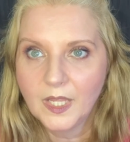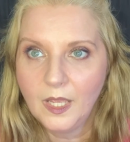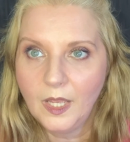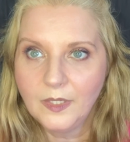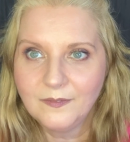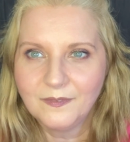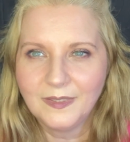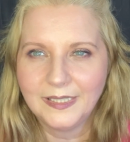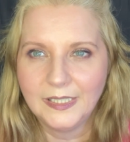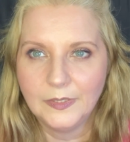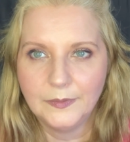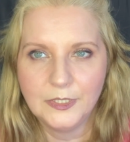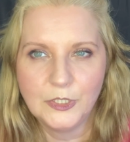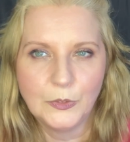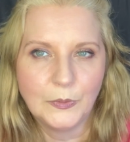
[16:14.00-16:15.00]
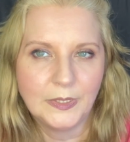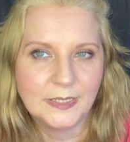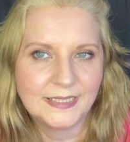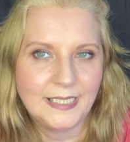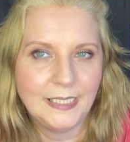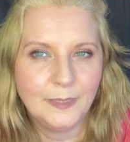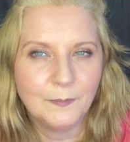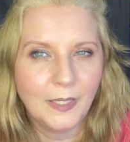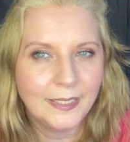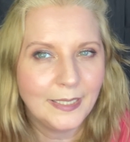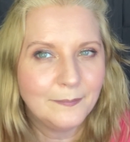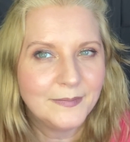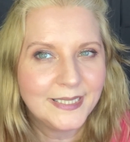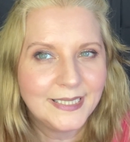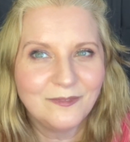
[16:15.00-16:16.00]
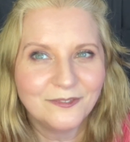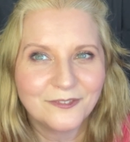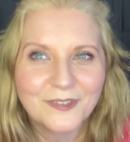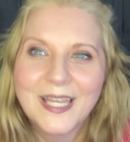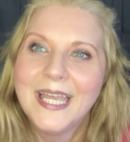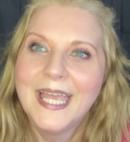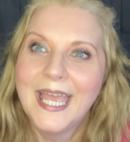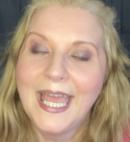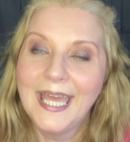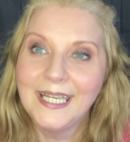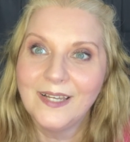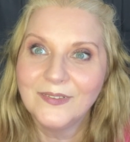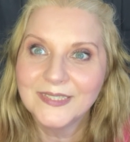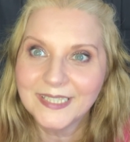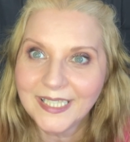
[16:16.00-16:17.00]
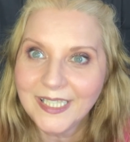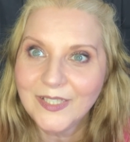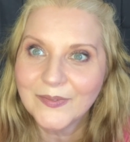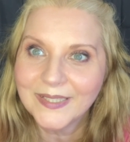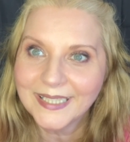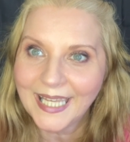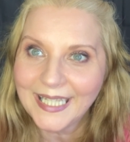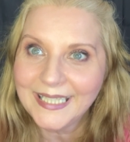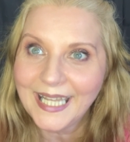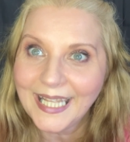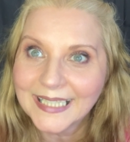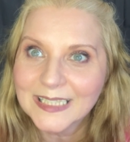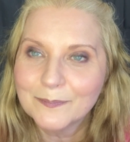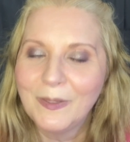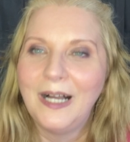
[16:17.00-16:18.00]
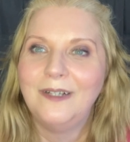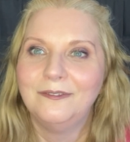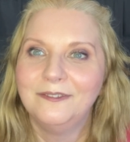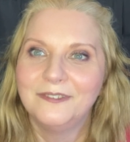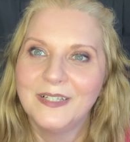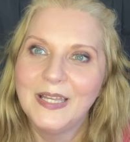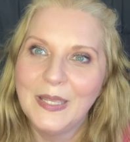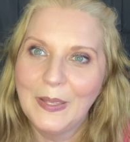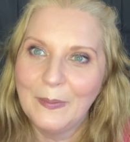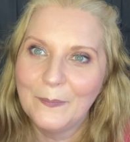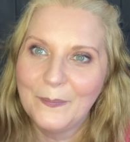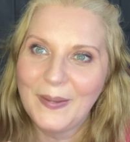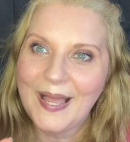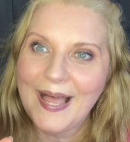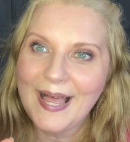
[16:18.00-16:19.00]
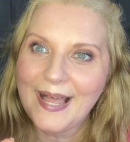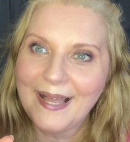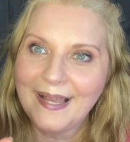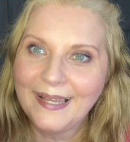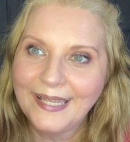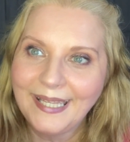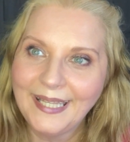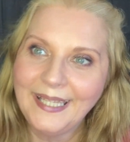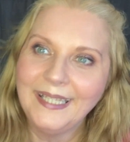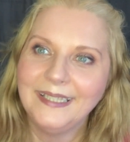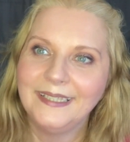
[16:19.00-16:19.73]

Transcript: Hopefully you enjoyed seeing my empties. And I'll see you again next month. Bye.